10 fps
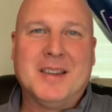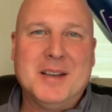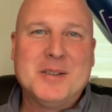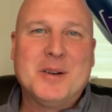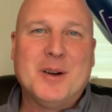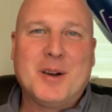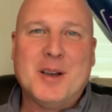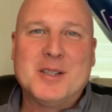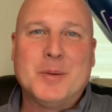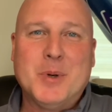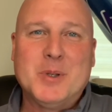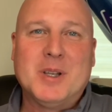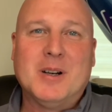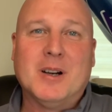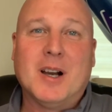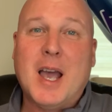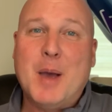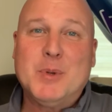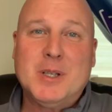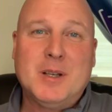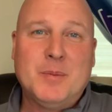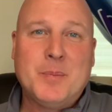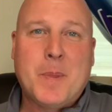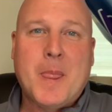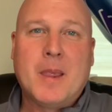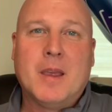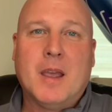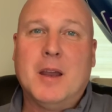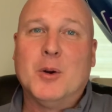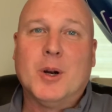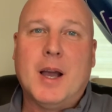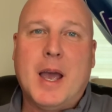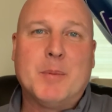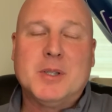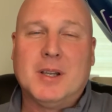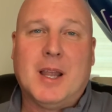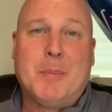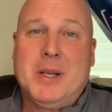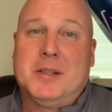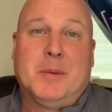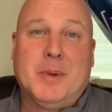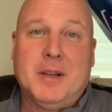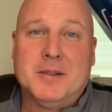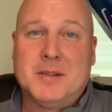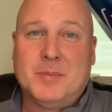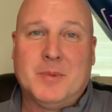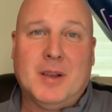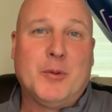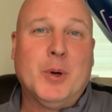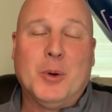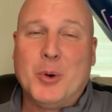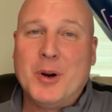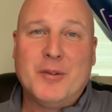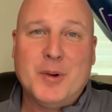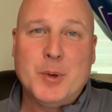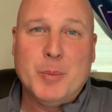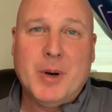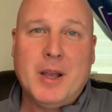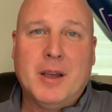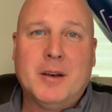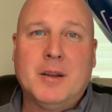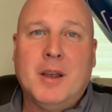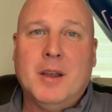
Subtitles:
These are your customers that are lapsing and or lapsed, and that basically means they quit ordering from your brand,